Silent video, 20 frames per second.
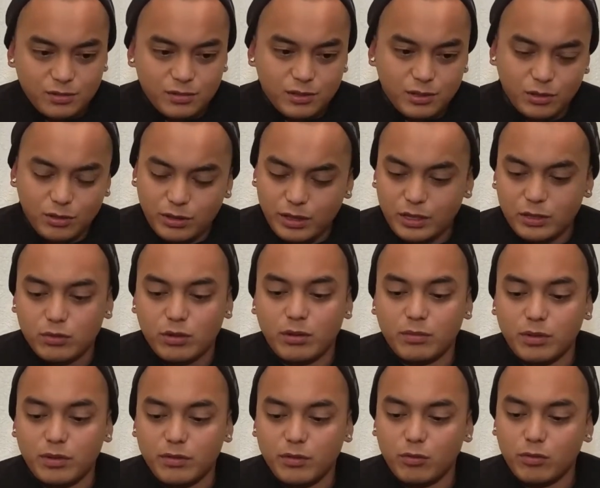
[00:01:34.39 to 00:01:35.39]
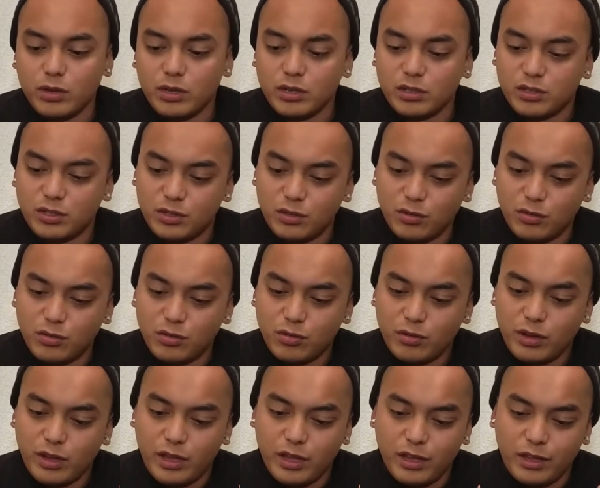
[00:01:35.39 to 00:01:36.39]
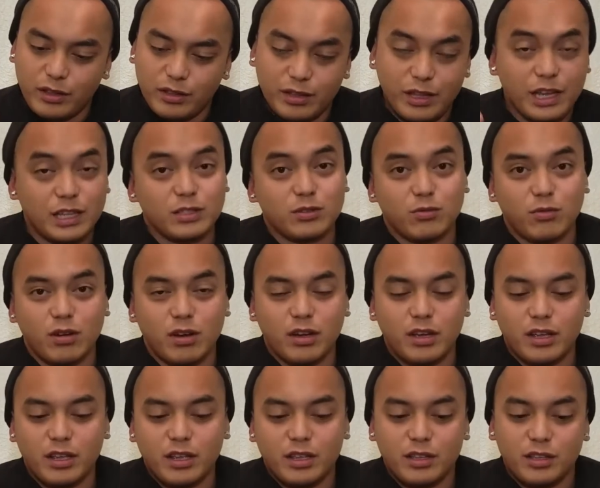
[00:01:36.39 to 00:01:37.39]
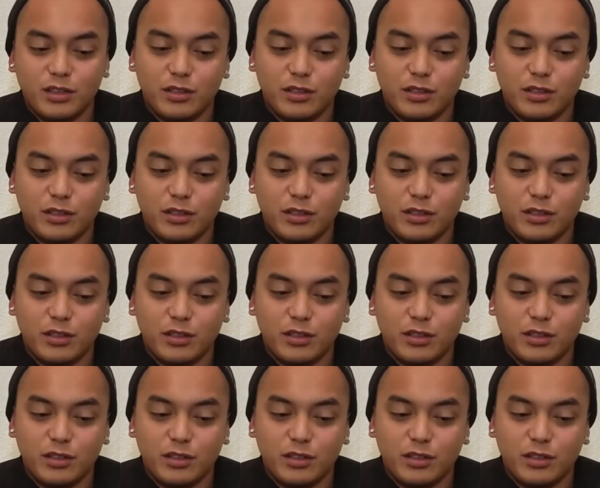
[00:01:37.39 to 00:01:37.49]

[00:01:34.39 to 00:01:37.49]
so that's why I'm giving away the shoe, and that's why